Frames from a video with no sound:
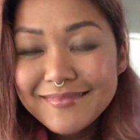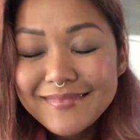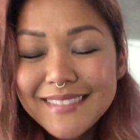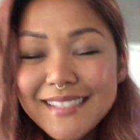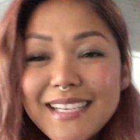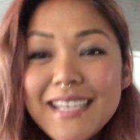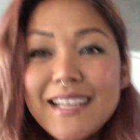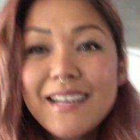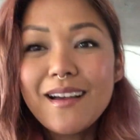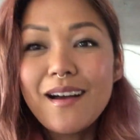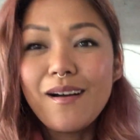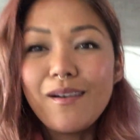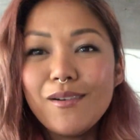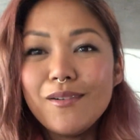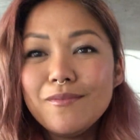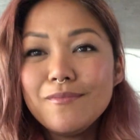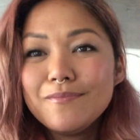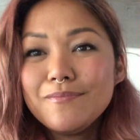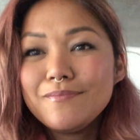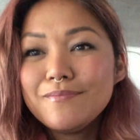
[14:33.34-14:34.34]
you know,
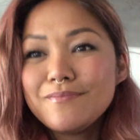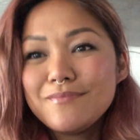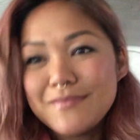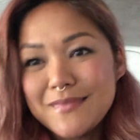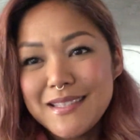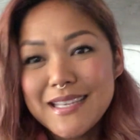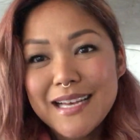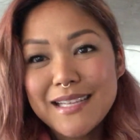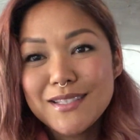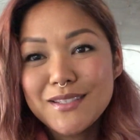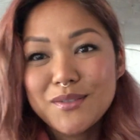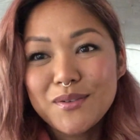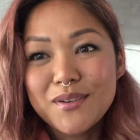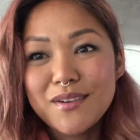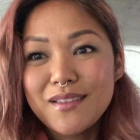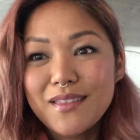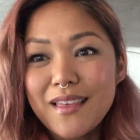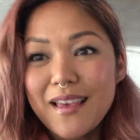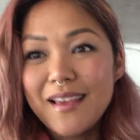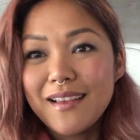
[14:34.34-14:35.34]
that sort
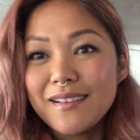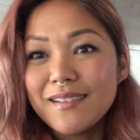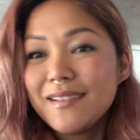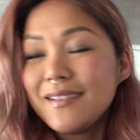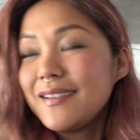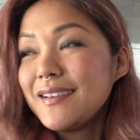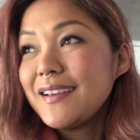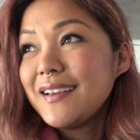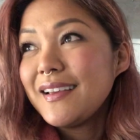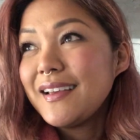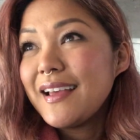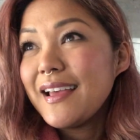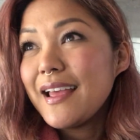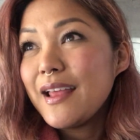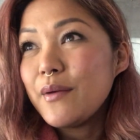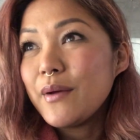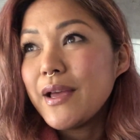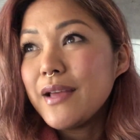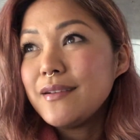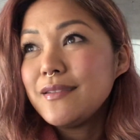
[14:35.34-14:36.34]
of thing.
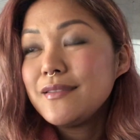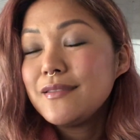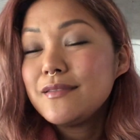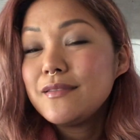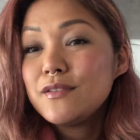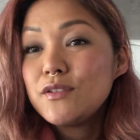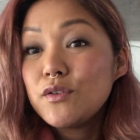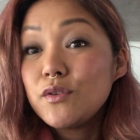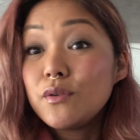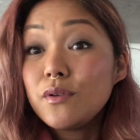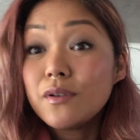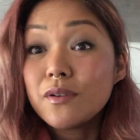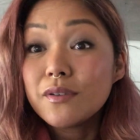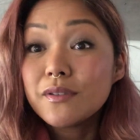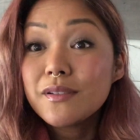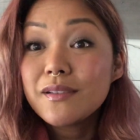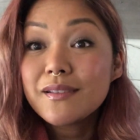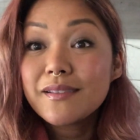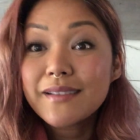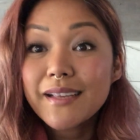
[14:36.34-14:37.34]
Anyway,
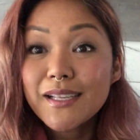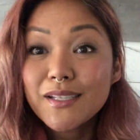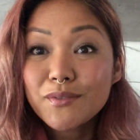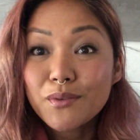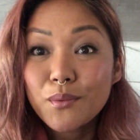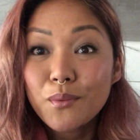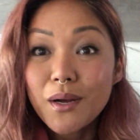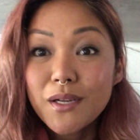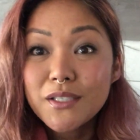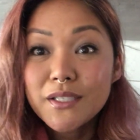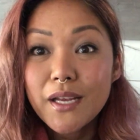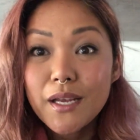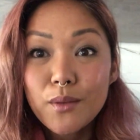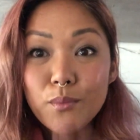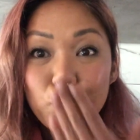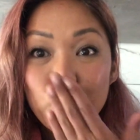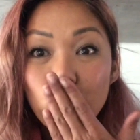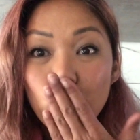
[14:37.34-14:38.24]
toodles, thanks for watching.